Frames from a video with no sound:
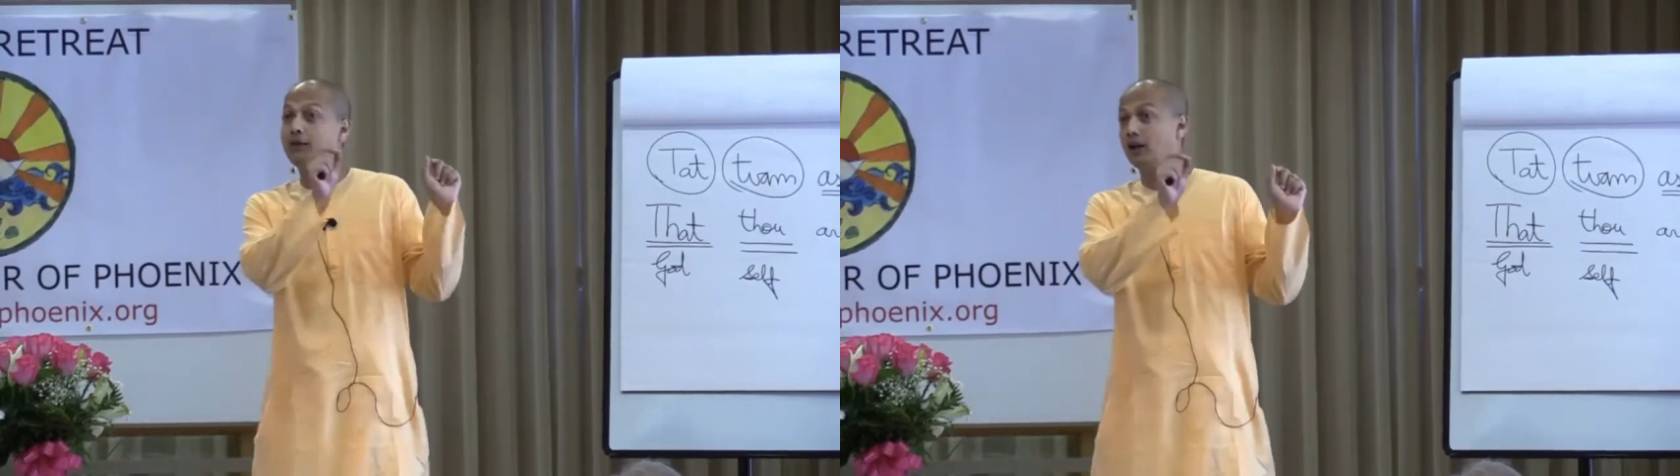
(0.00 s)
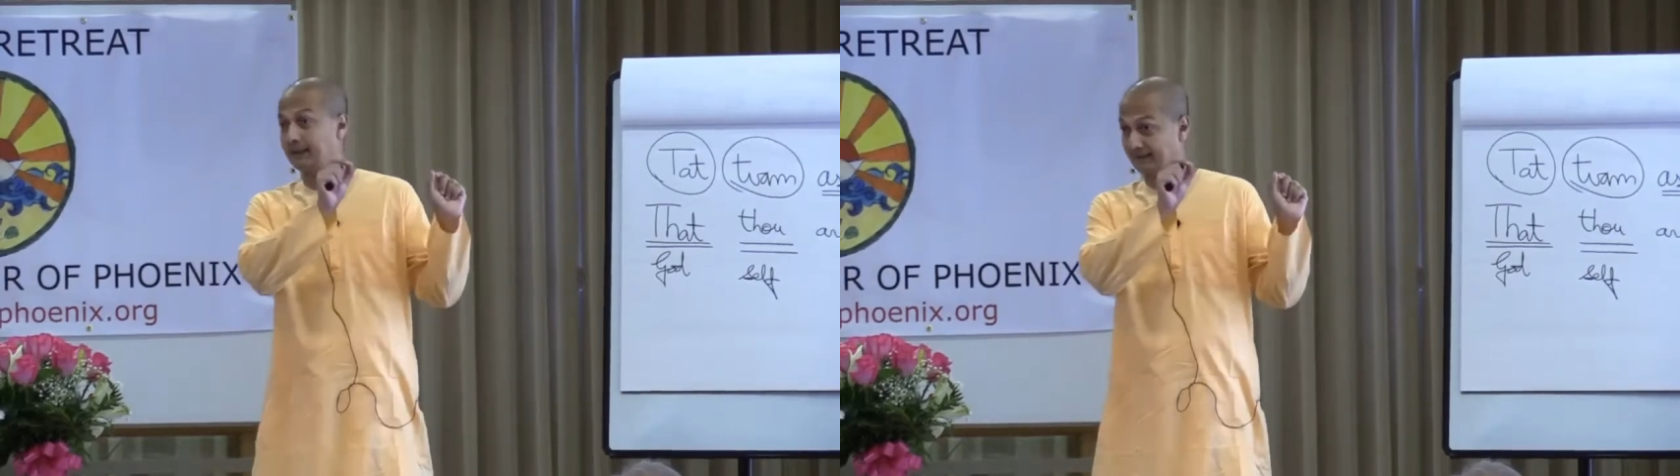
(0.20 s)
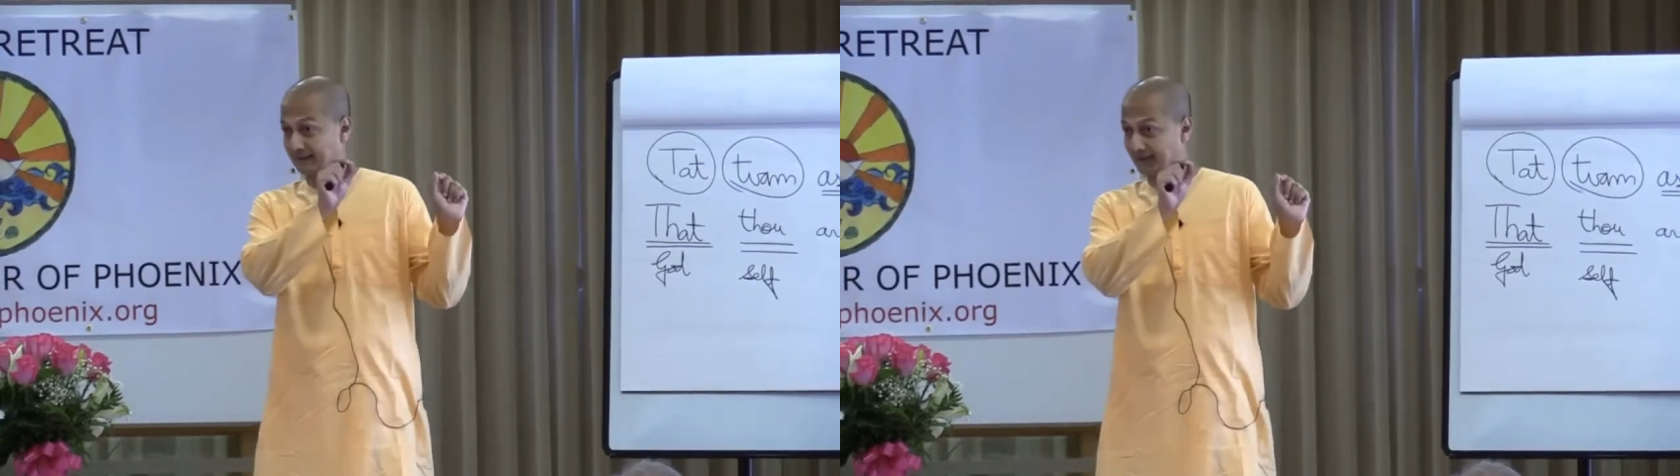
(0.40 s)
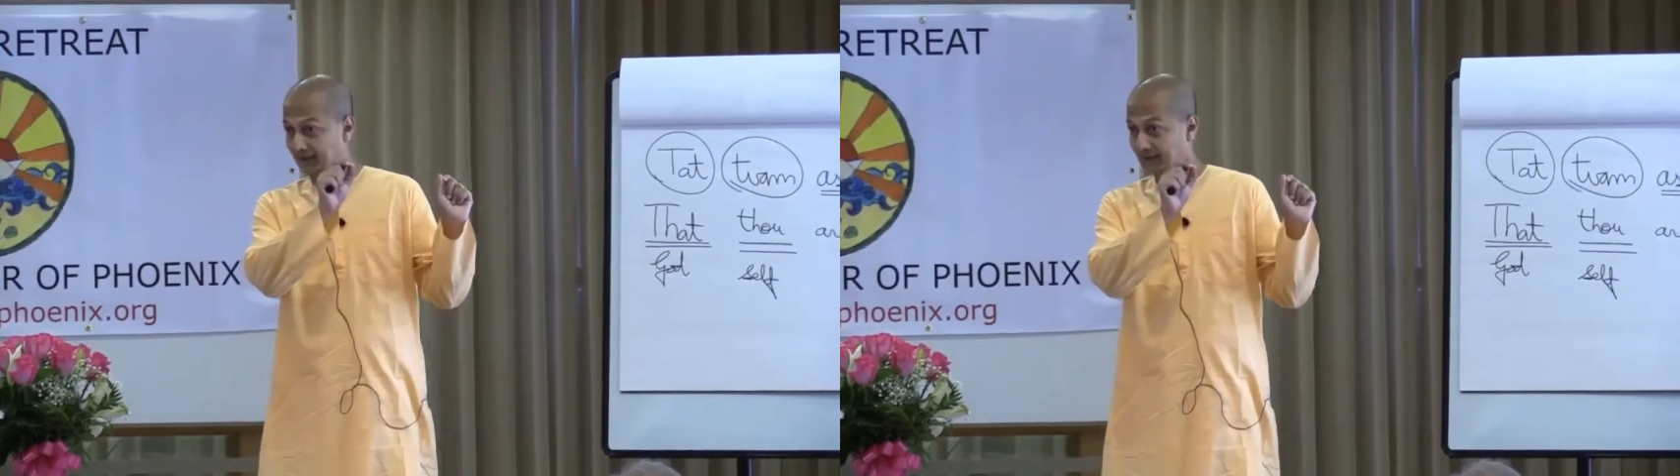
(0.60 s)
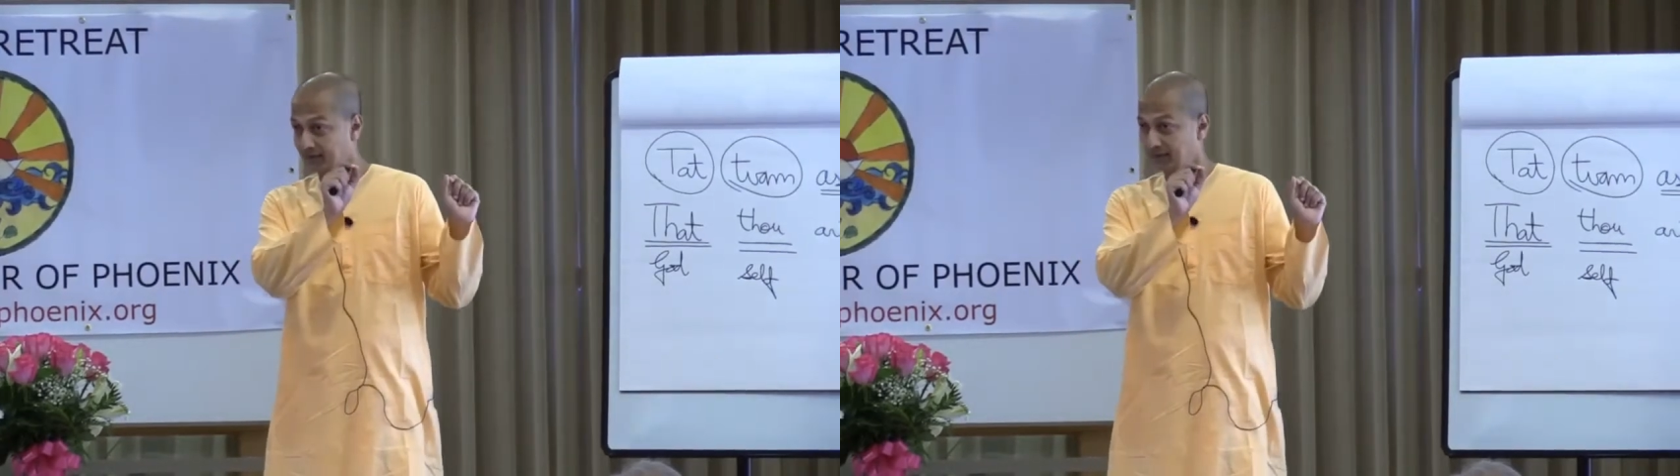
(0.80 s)
if God
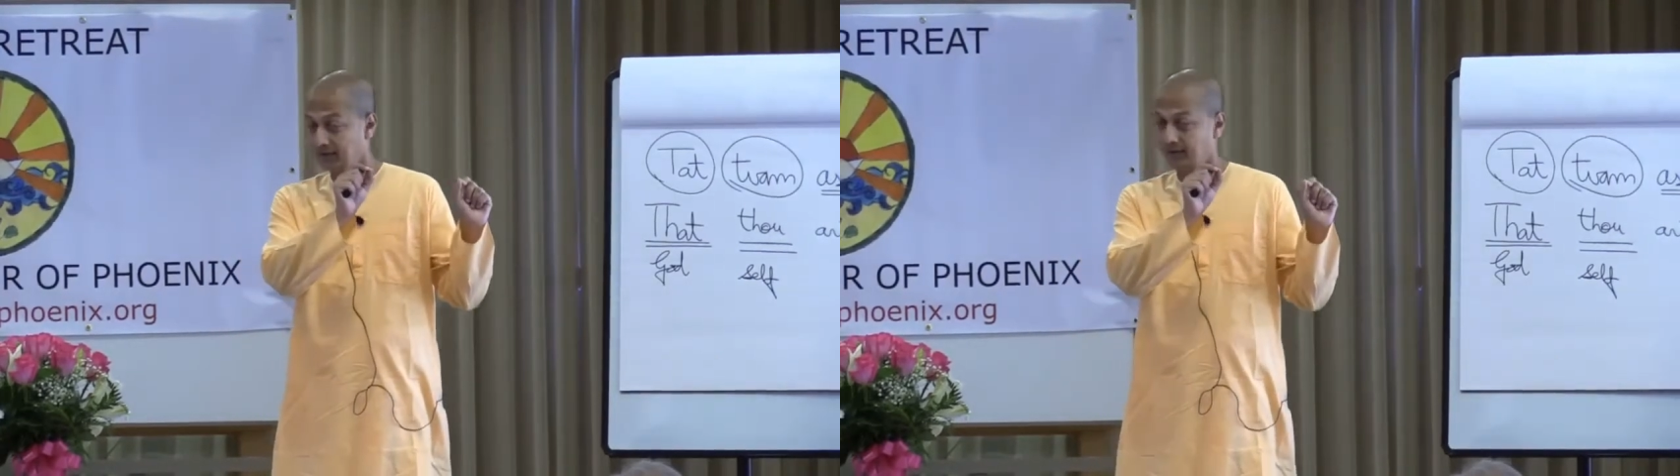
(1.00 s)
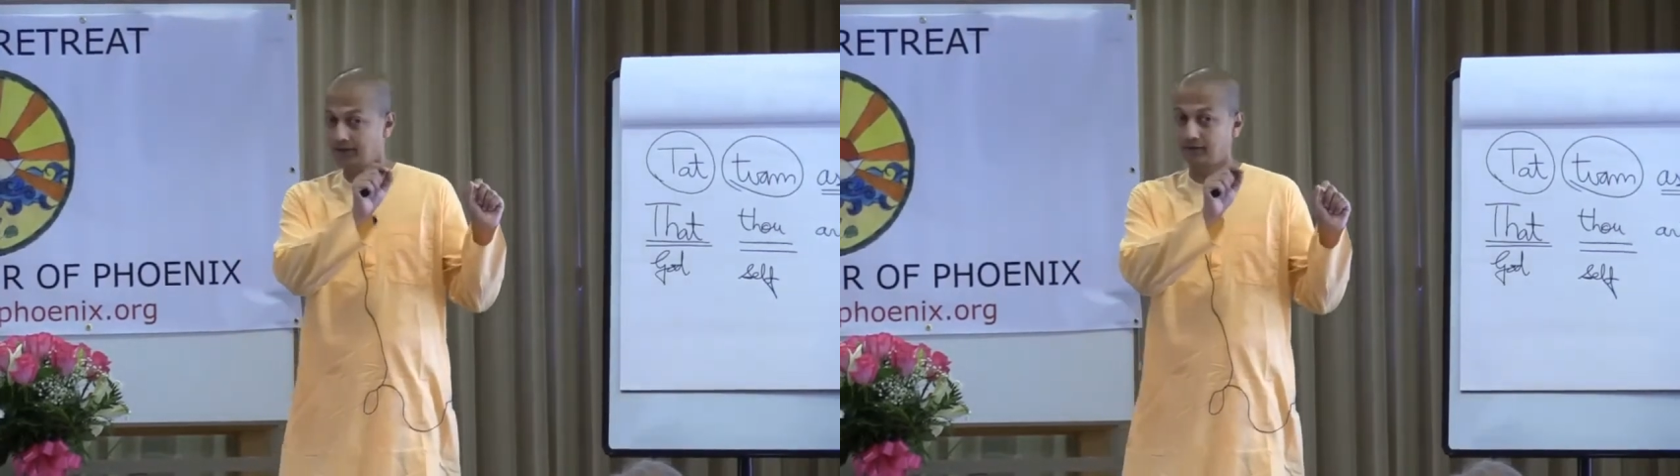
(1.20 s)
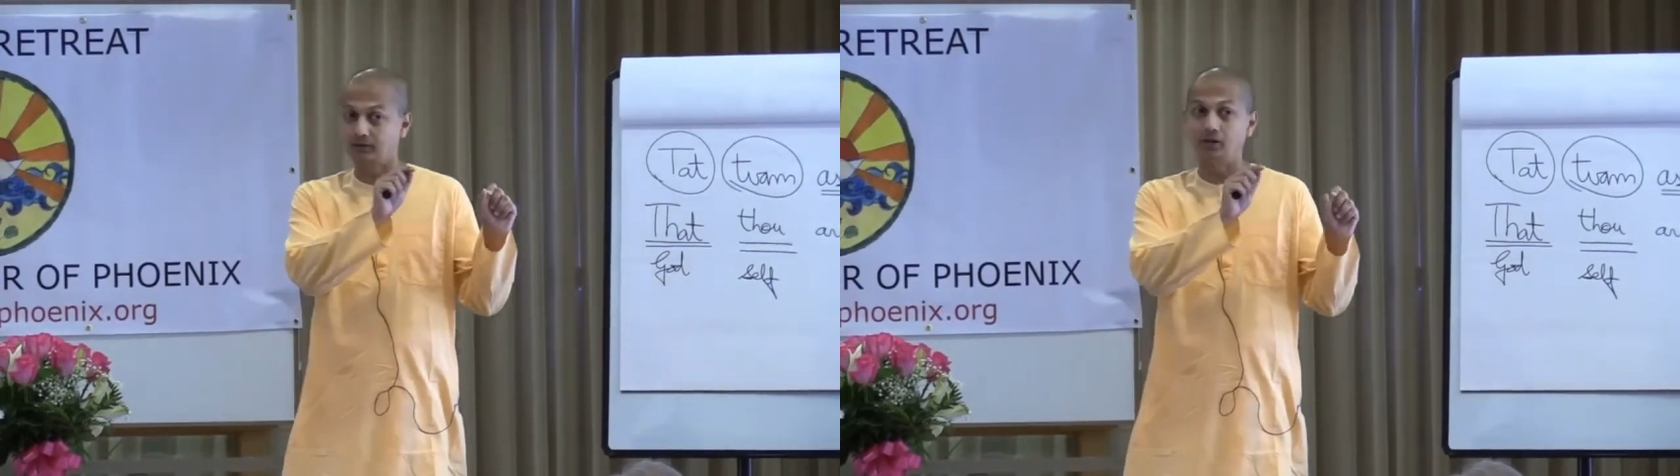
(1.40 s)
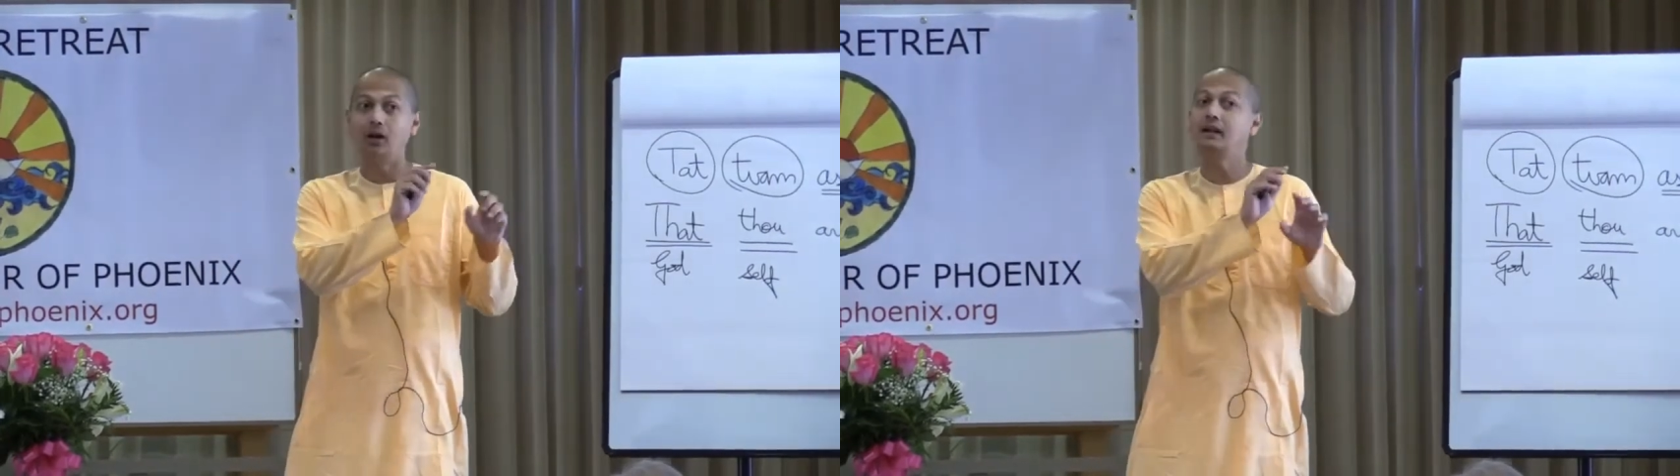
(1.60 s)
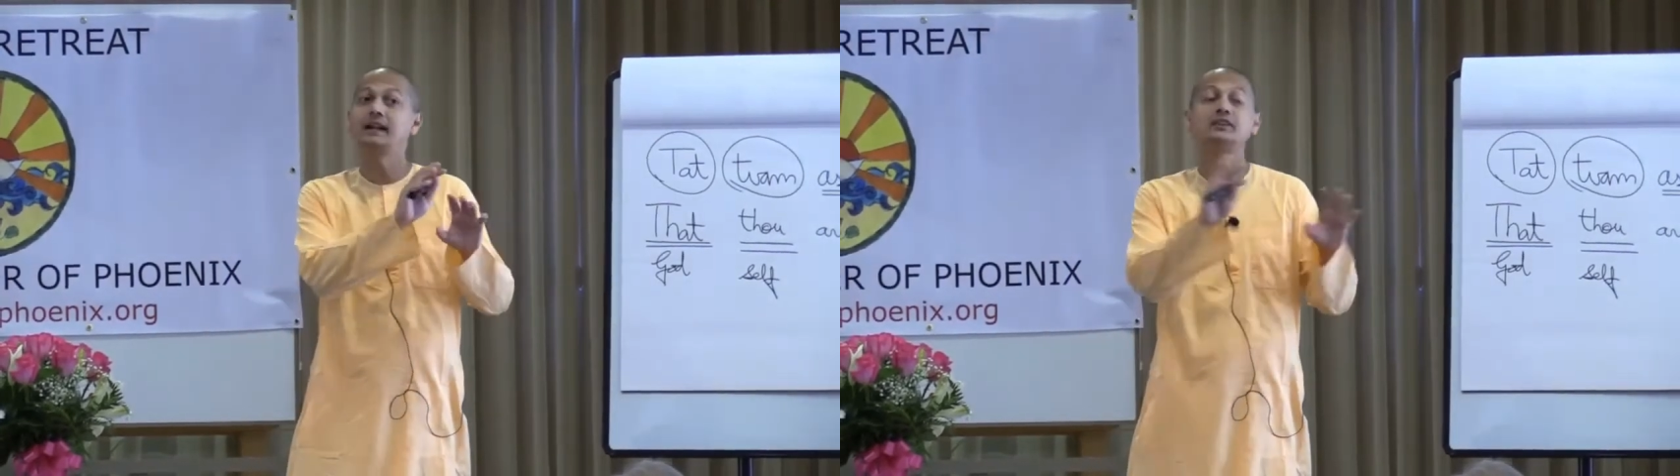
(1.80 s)
exists,
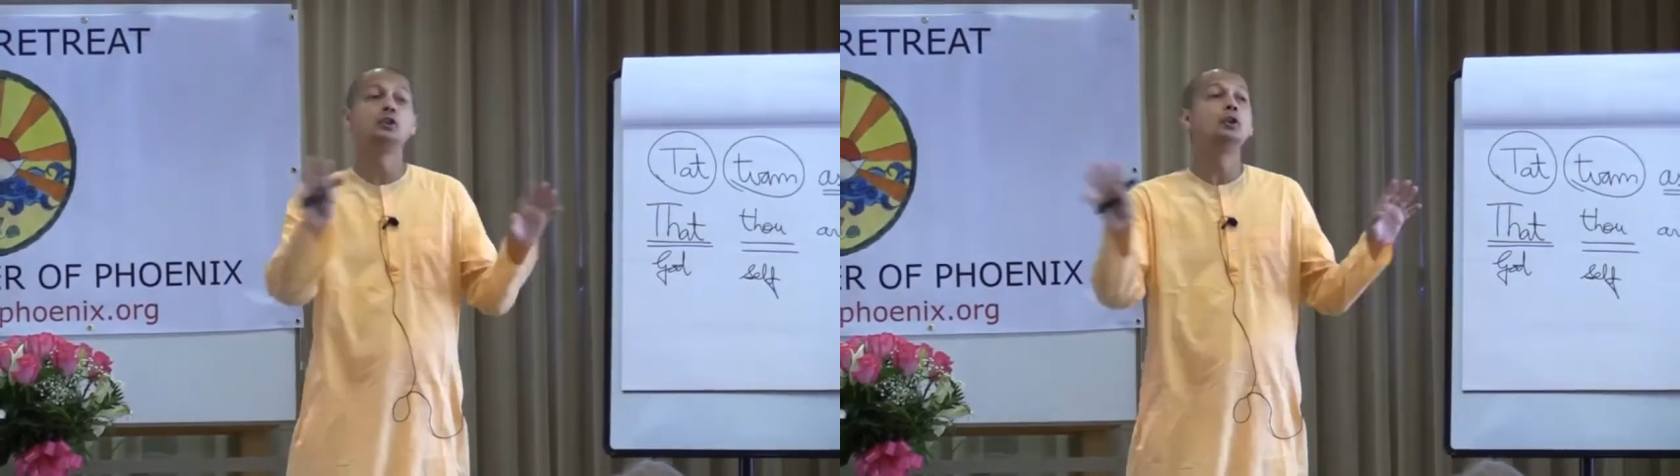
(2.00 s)
God